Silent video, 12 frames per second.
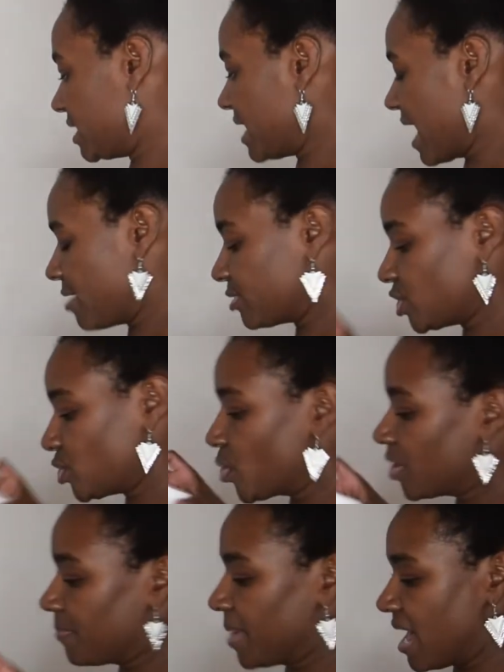to now
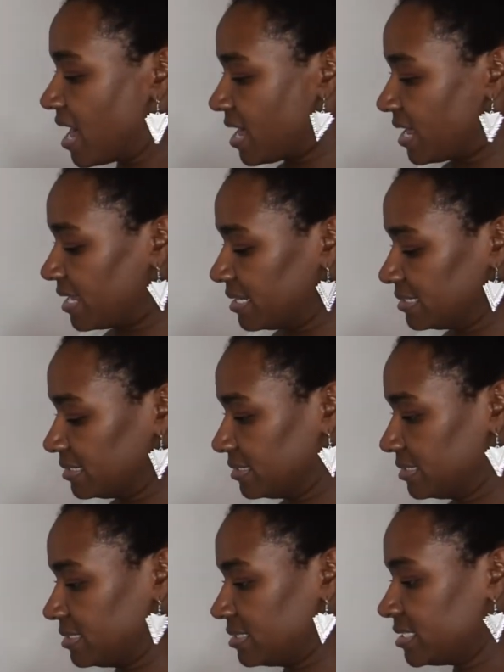sort by
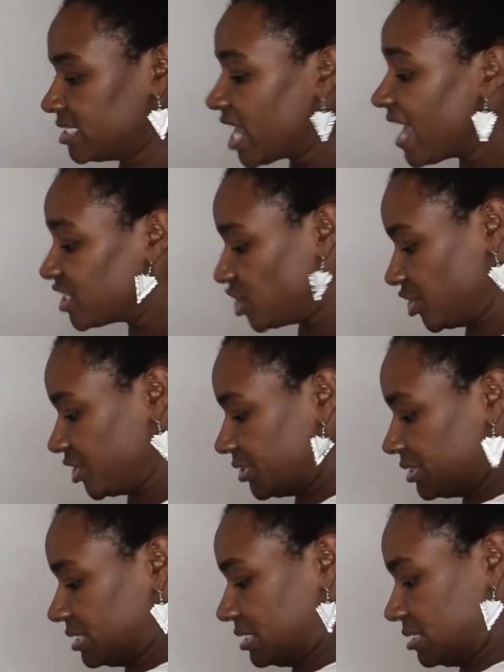
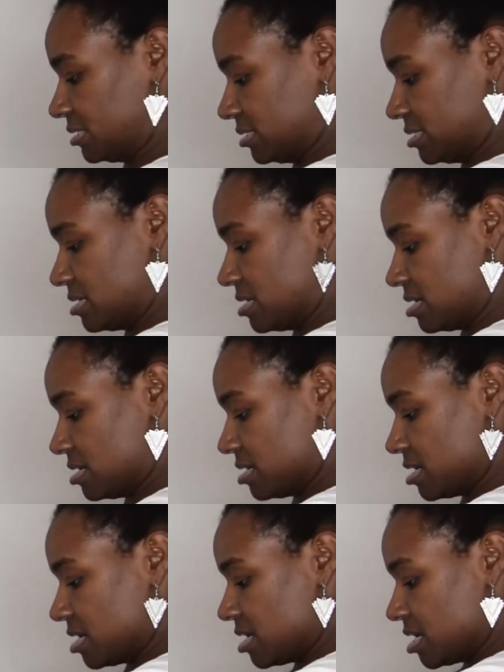textures.
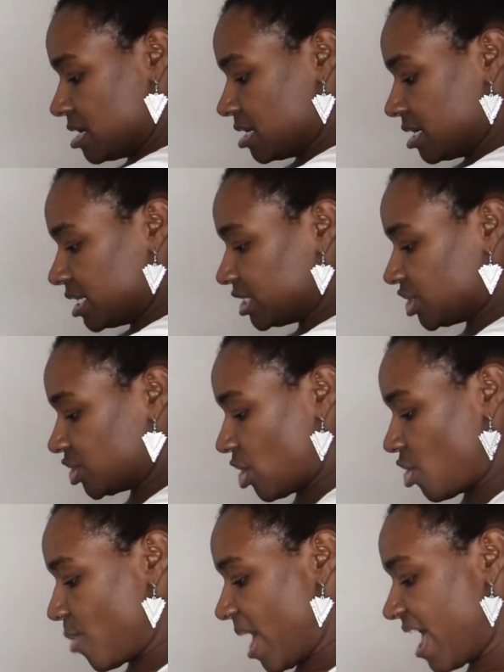
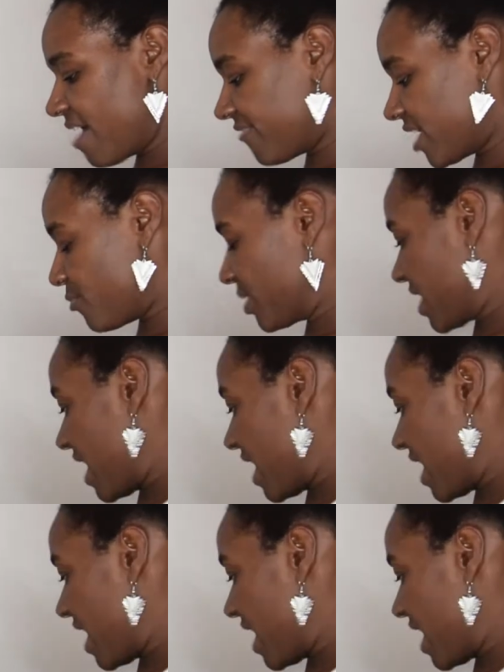So heavy with